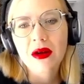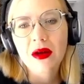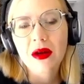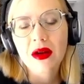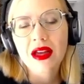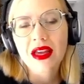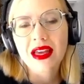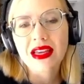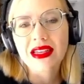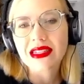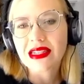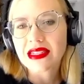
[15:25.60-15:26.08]

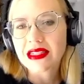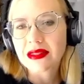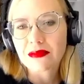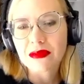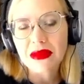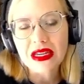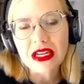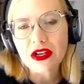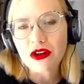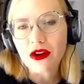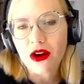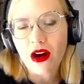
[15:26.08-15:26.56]
It doesn't
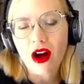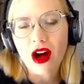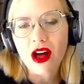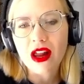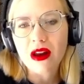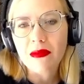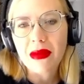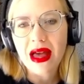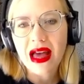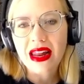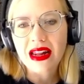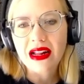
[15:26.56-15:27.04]
mean you're
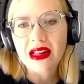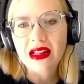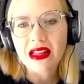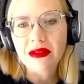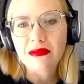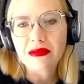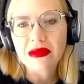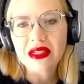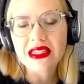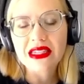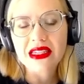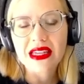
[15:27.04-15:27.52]
automatically
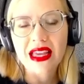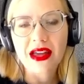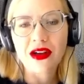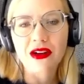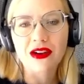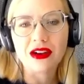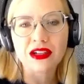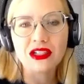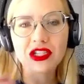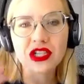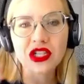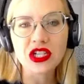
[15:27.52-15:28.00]
missing out
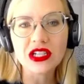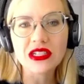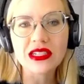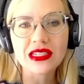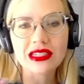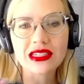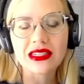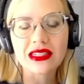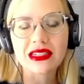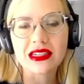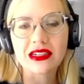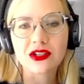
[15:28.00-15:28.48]
on
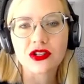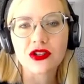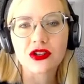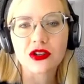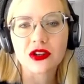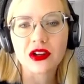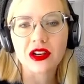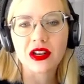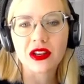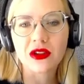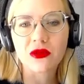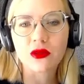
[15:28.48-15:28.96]
Jesus and
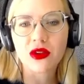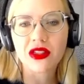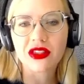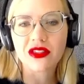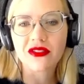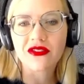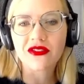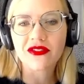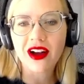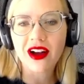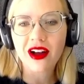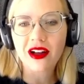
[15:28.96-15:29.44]
eternity with the
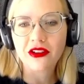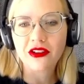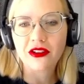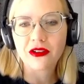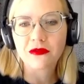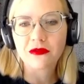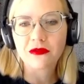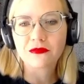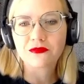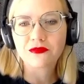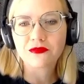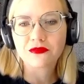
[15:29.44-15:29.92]

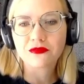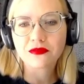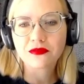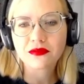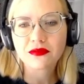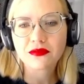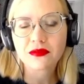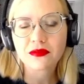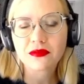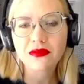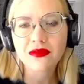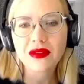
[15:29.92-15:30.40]
Father.
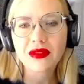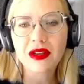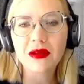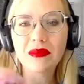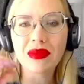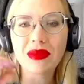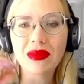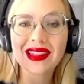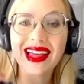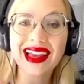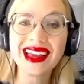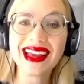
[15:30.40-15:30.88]

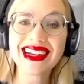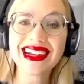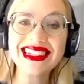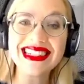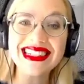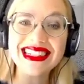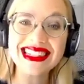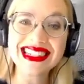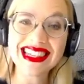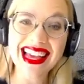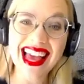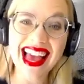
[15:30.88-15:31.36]
But like I
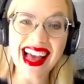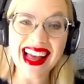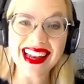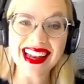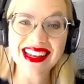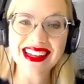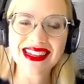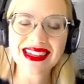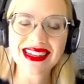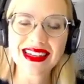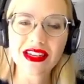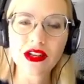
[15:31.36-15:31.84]
said,
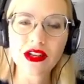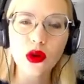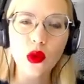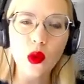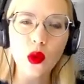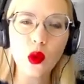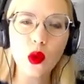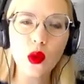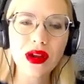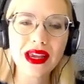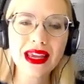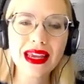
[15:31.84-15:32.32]

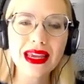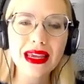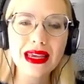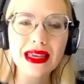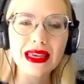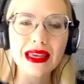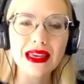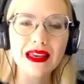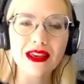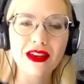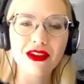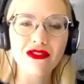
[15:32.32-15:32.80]
we
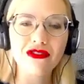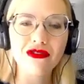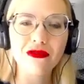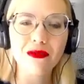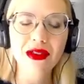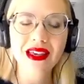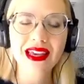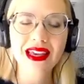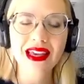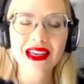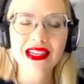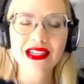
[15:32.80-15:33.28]
give
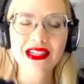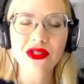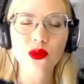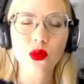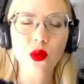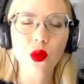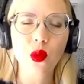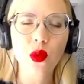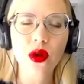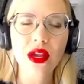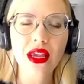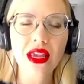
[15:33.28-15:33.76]
because
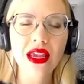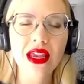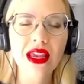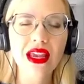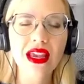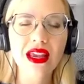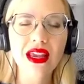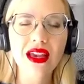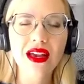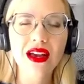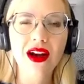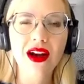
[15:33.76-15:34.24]

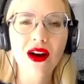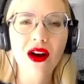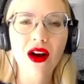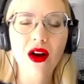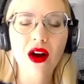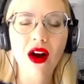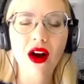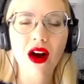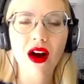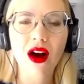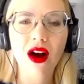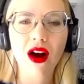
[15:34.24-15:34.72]
we
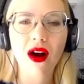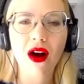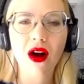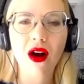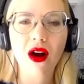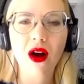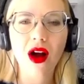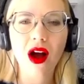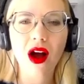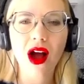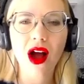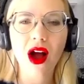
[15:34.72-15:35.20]

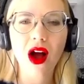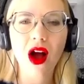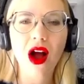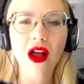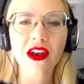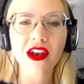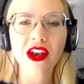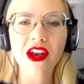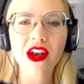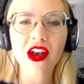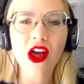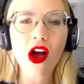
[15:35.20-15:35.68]

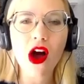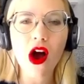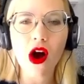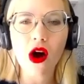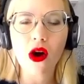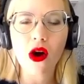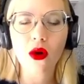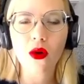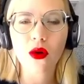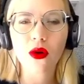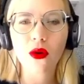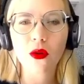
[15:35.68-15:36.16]

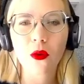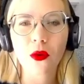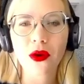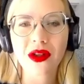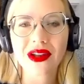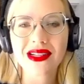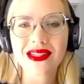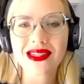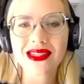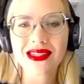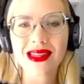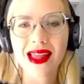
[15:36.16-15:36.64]
know what
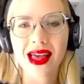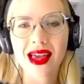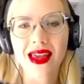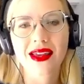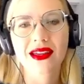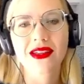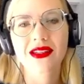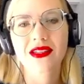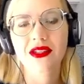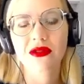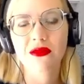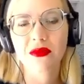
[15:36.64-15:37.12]
it's
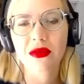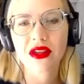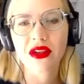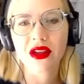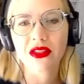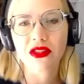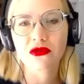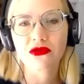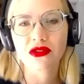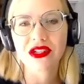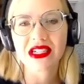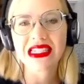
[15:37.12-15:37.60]
like to be on
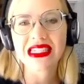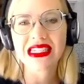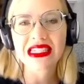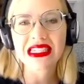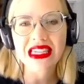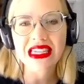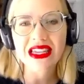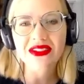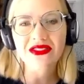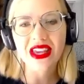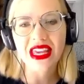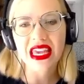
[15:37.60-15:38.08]
the
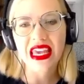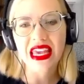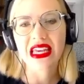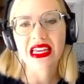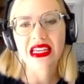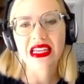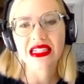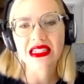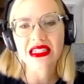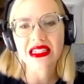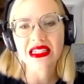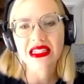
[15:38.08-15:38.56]
receiving
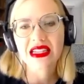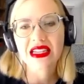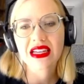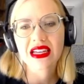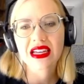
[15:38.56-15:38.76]
end